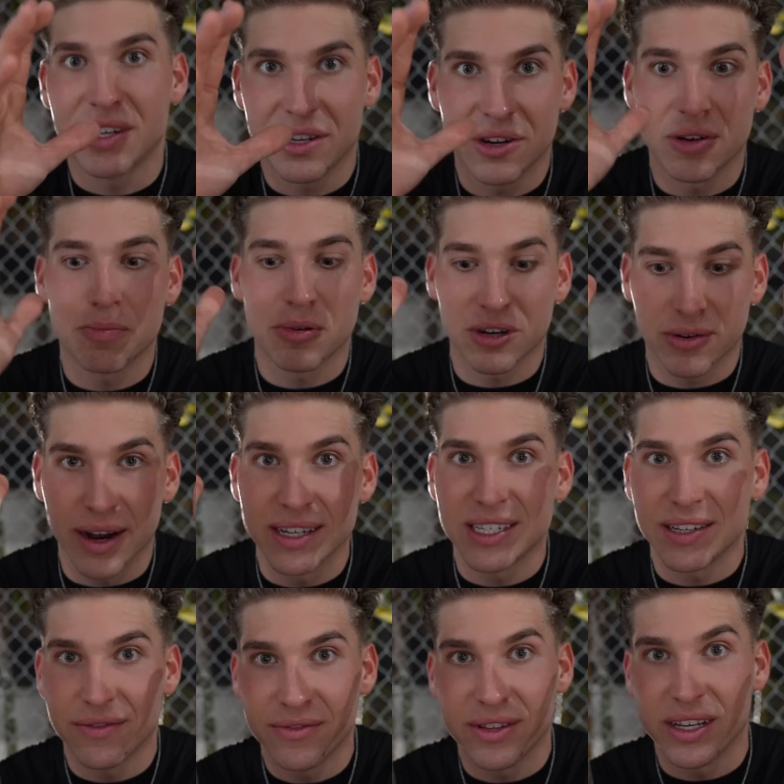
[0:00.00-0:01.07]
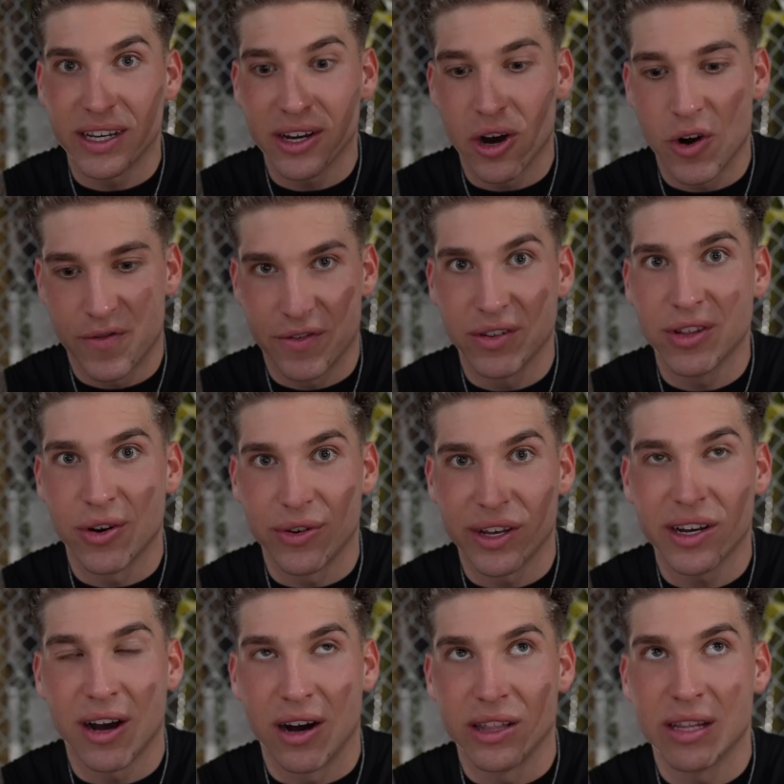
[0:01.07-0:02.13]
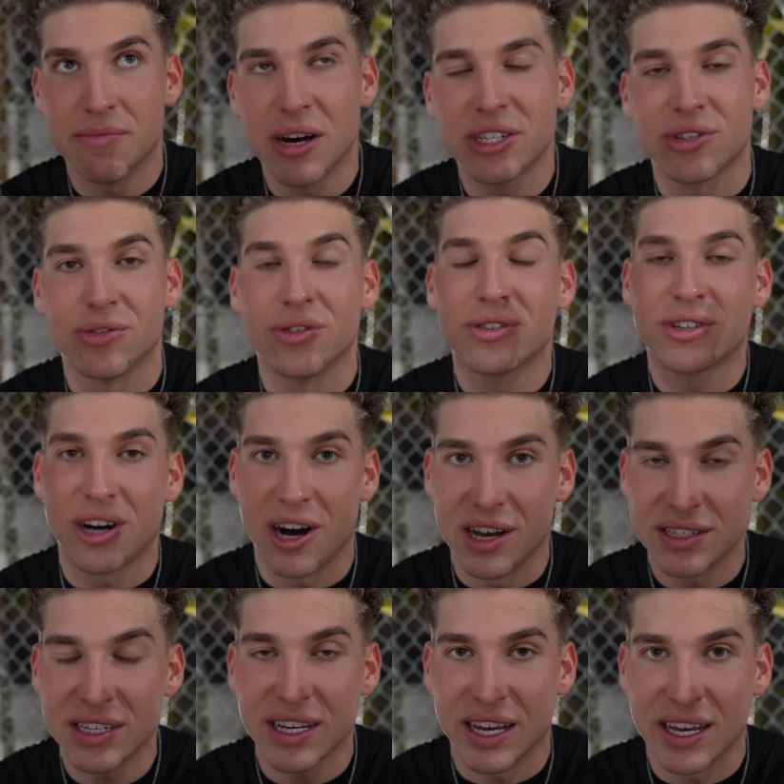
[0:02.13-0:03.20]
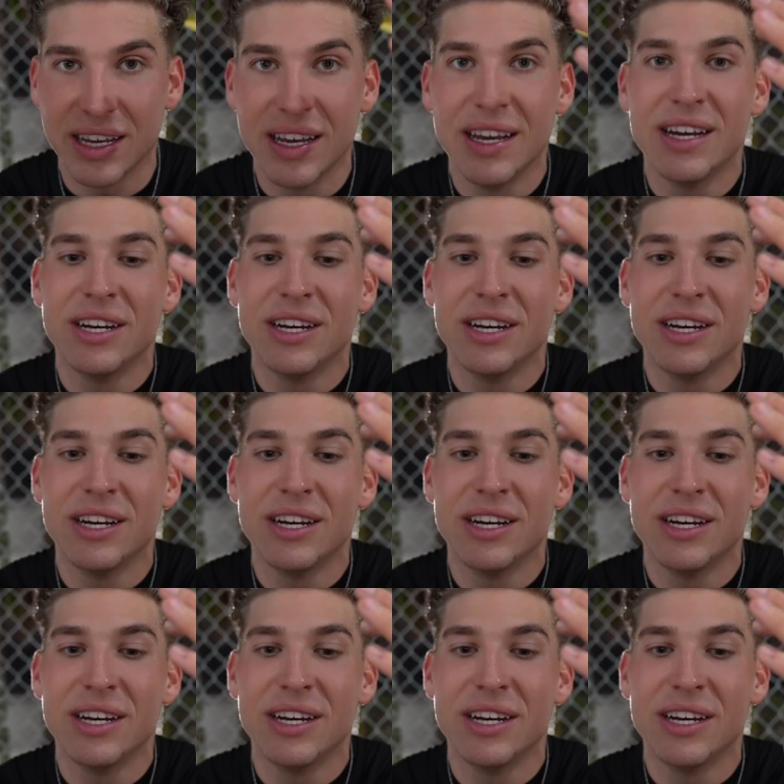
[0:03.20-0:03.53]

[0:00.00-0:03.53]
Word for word: You're progressively overloading on the muscle, causing it